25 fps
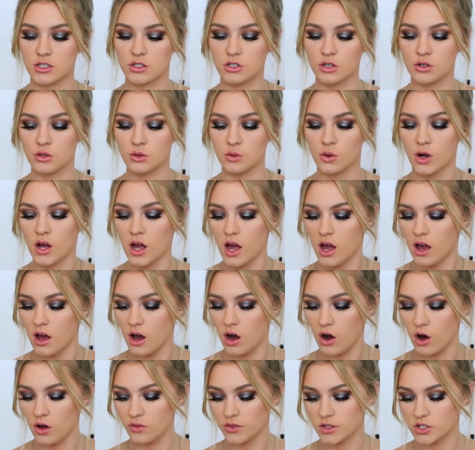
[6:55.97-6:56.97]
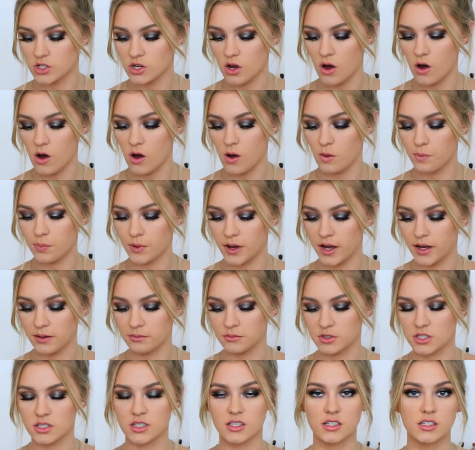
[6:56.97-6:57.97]
So on the top,
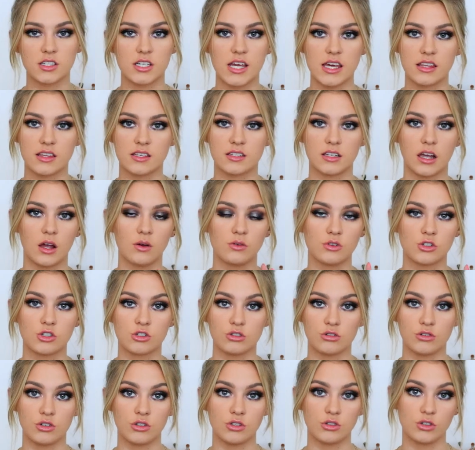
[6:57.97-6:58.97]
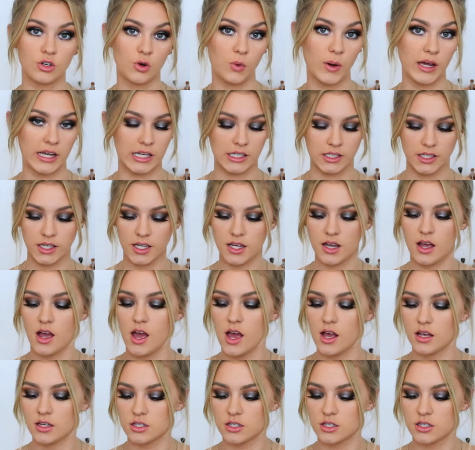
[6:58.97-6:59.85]
I'm just gonna take this out and show you quickly.